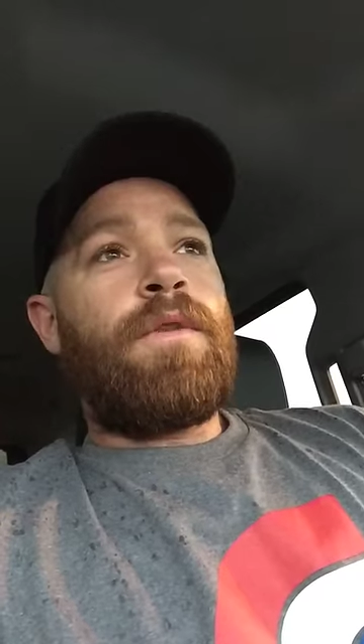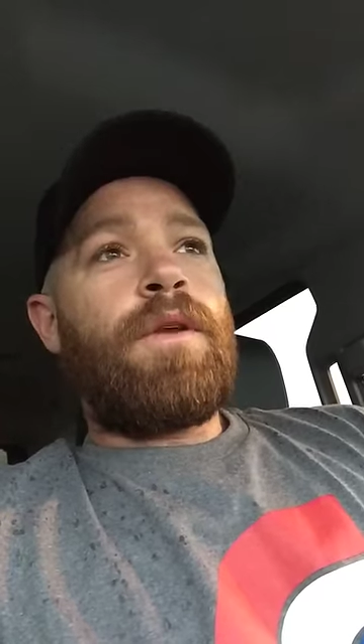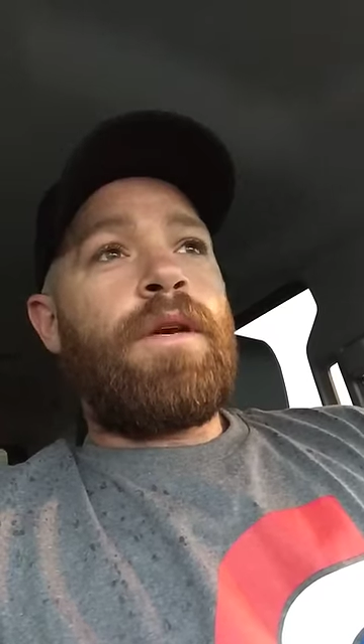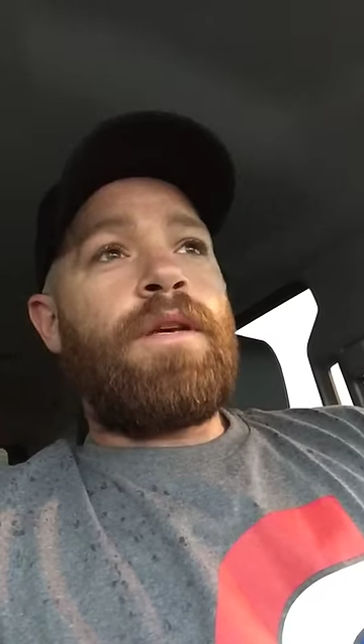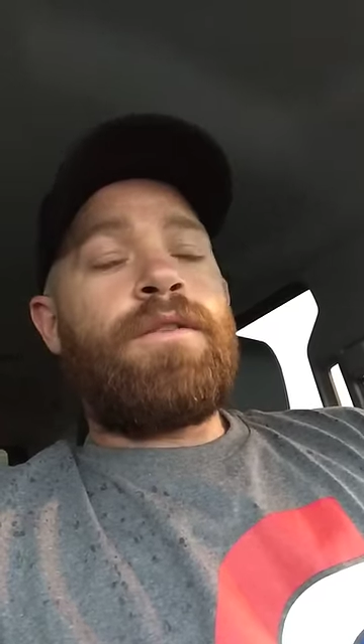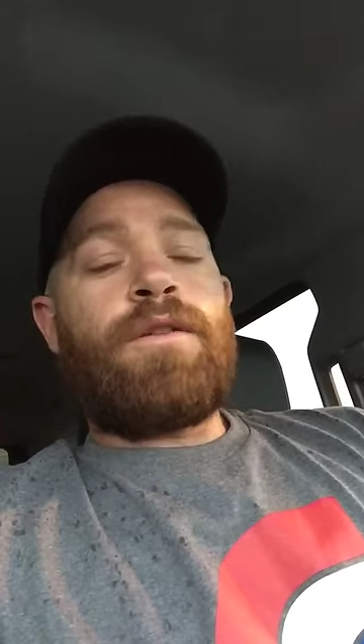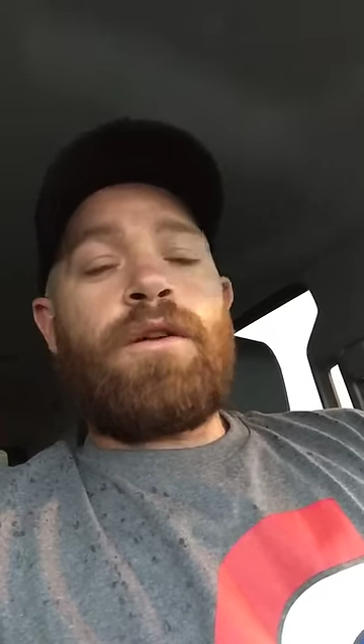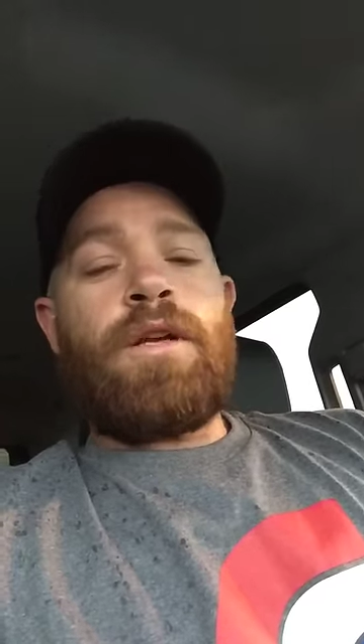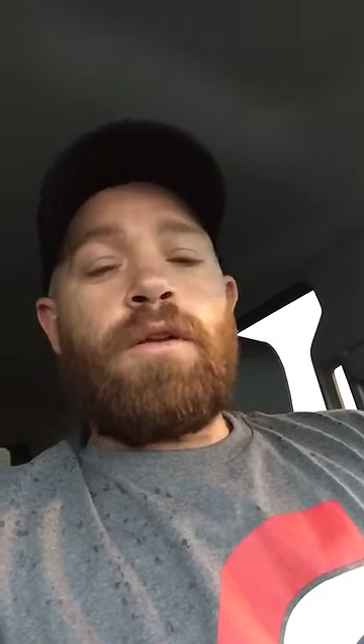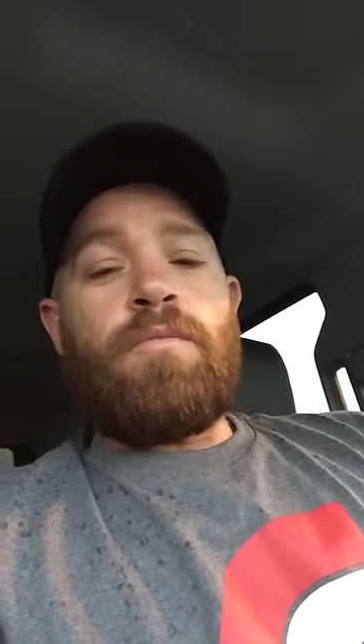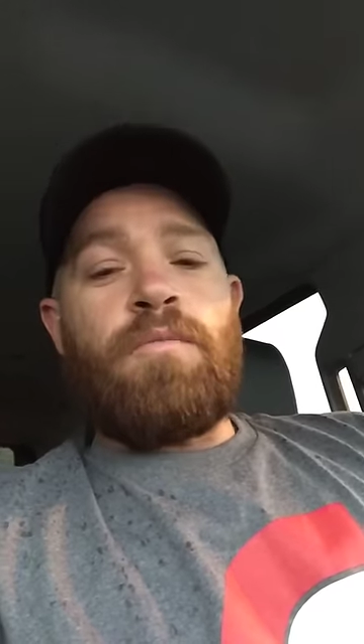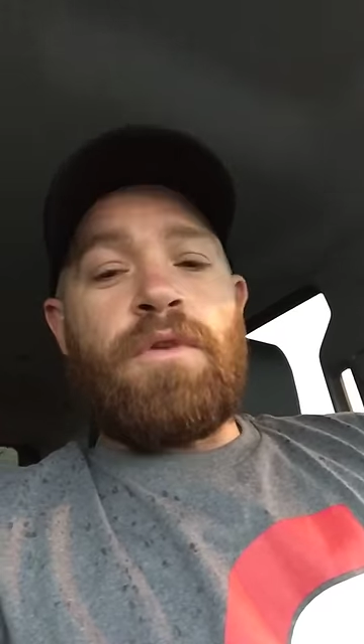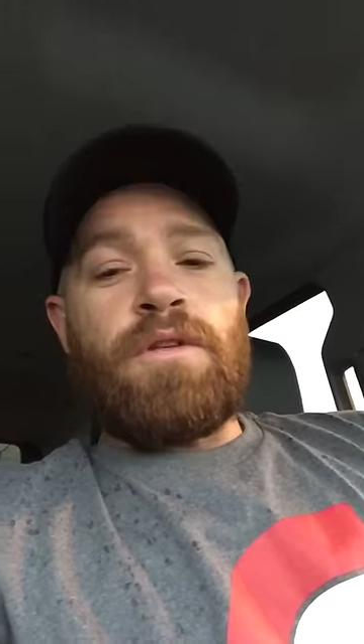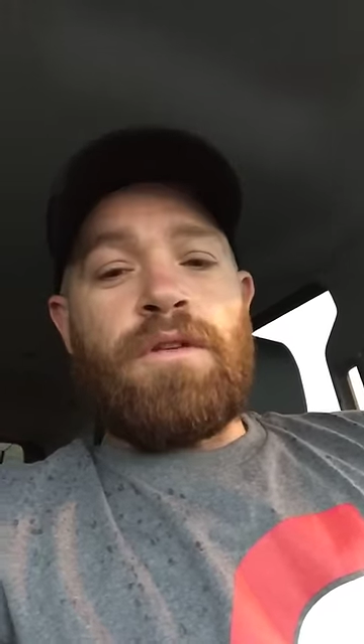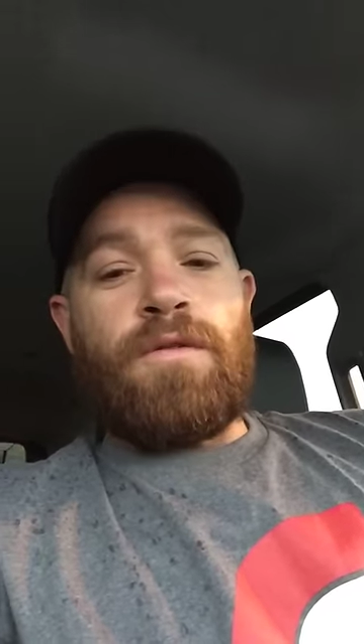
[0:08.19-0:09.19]
I guess are kind of
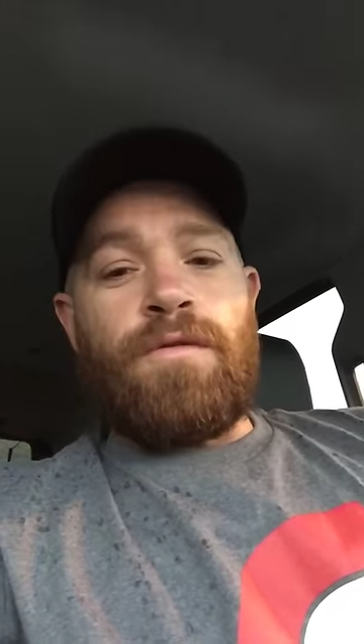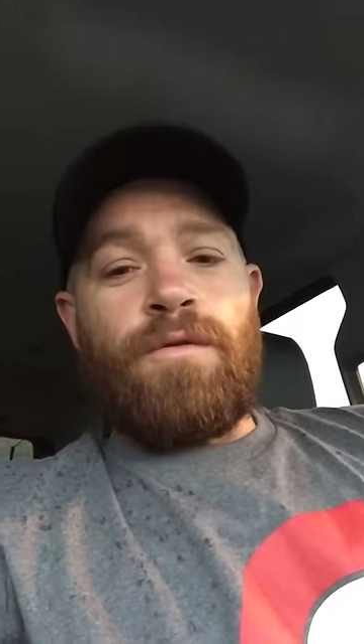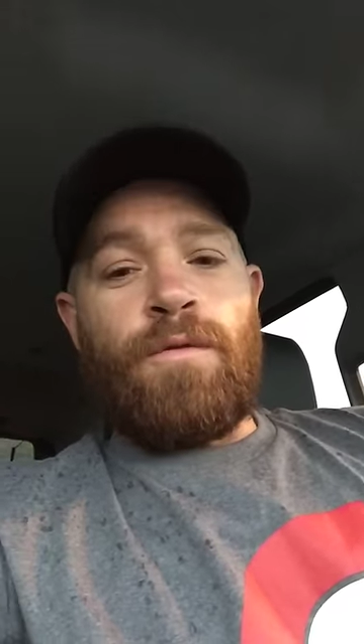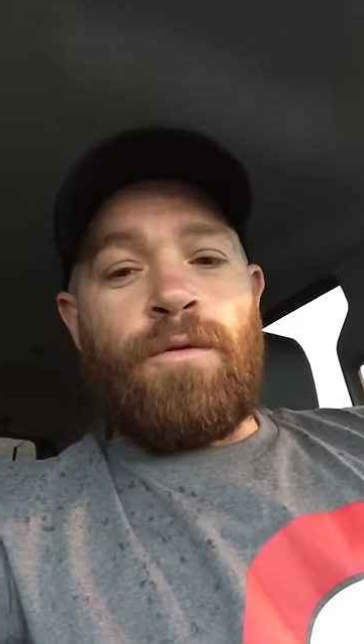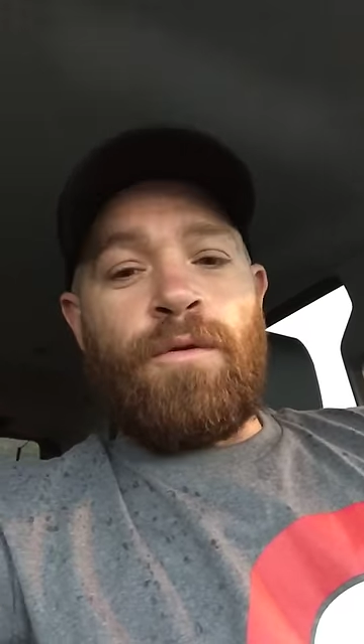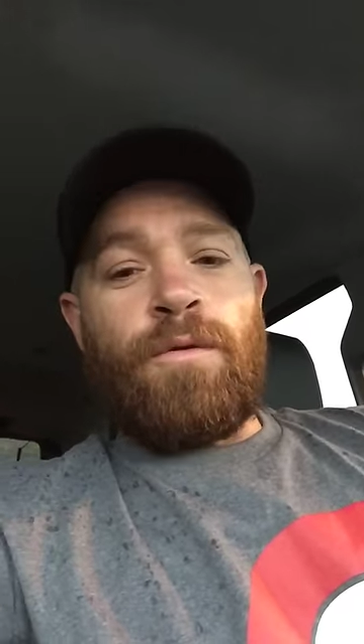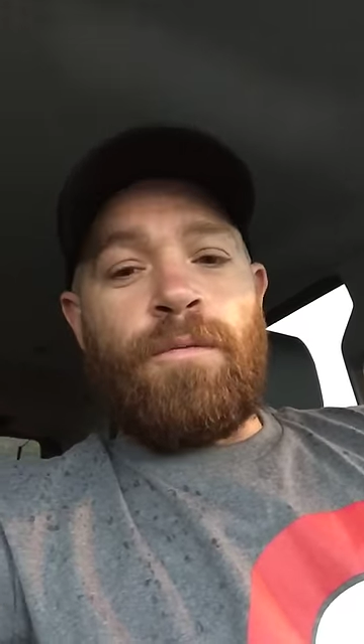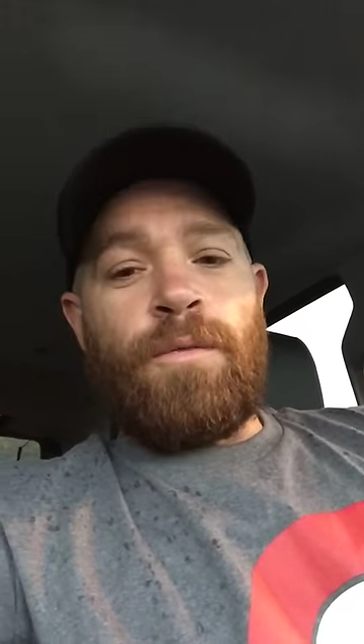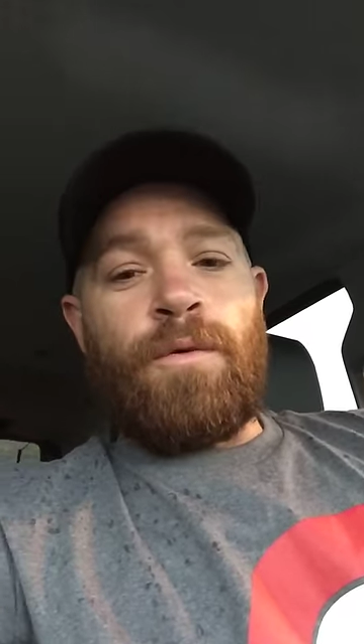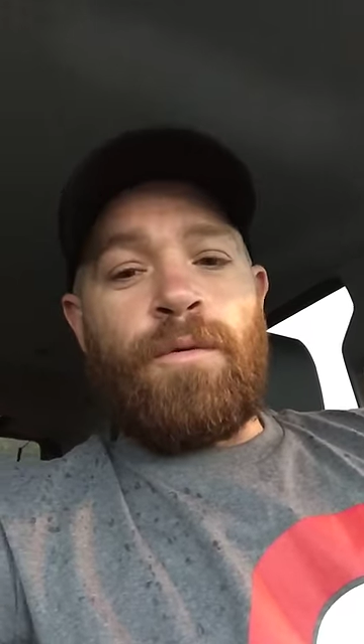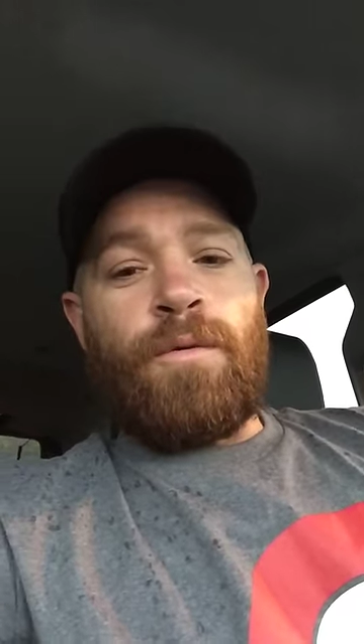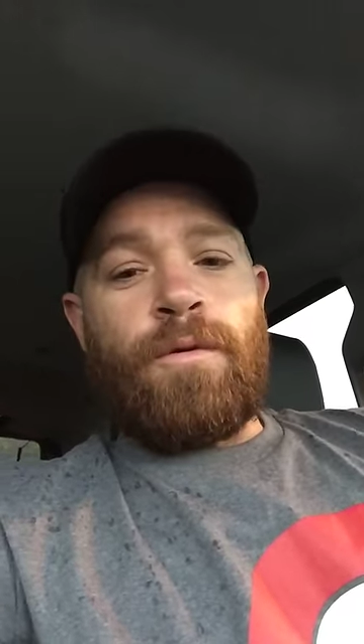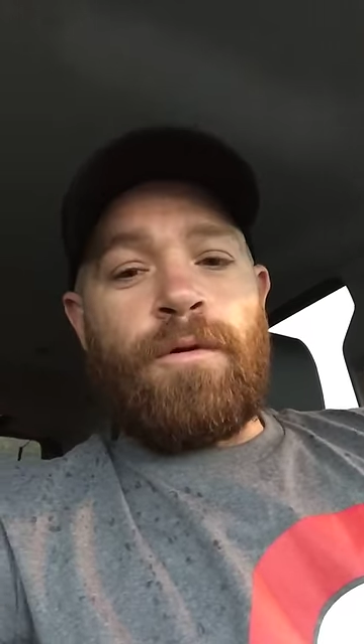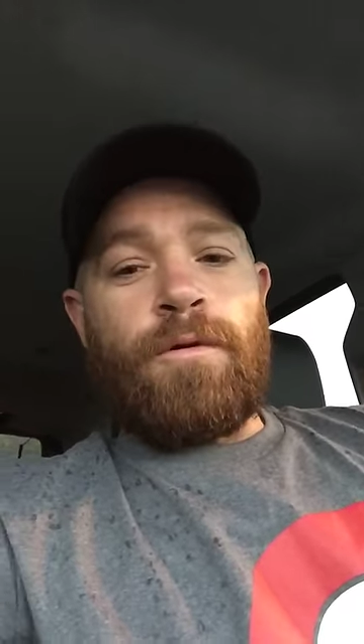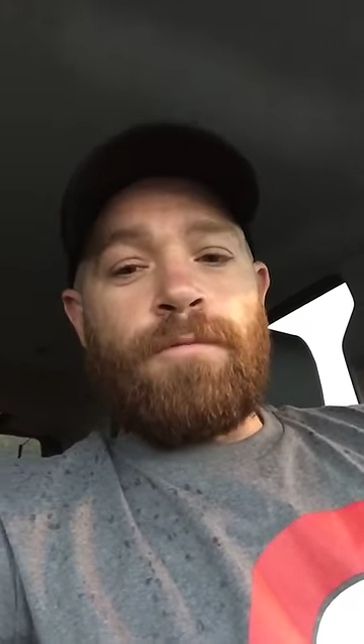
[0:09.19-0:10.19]
misinformed
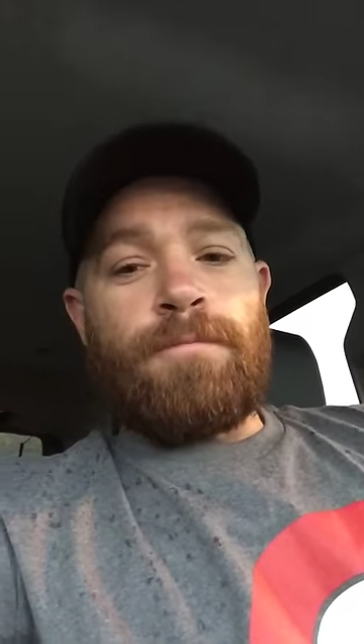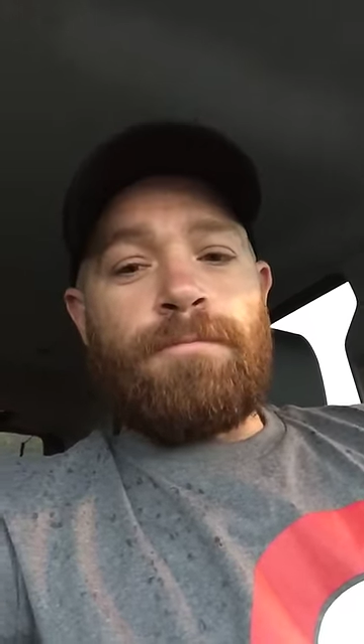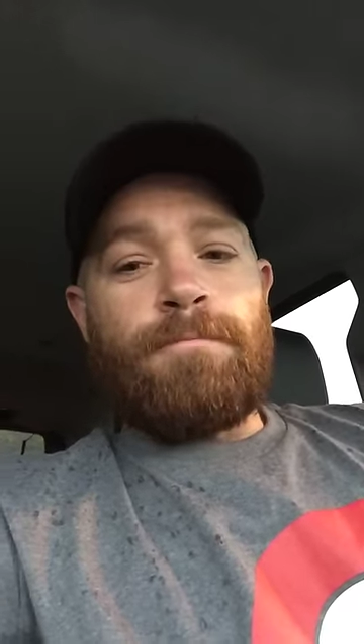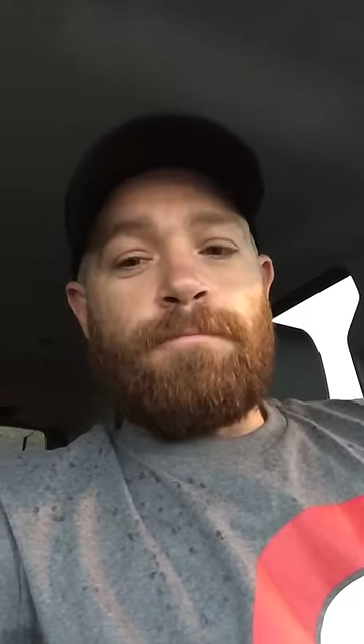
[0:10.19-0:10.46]
or